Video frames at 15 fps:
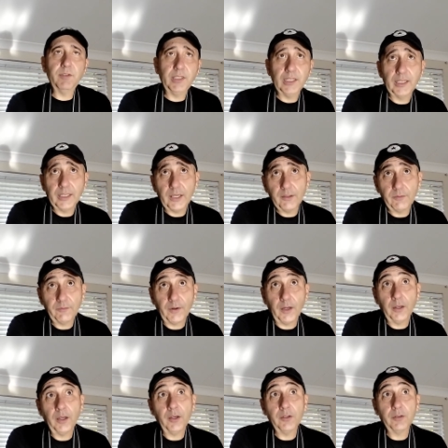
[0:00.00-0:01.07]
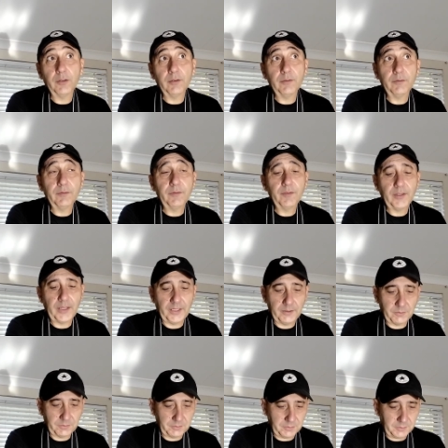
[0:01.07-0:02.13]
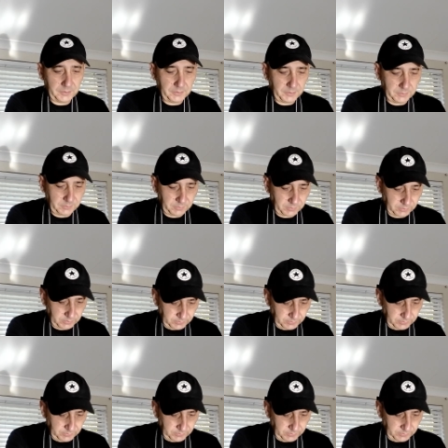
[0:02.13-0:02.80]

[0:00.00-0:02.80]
you know, those photos of Eggleston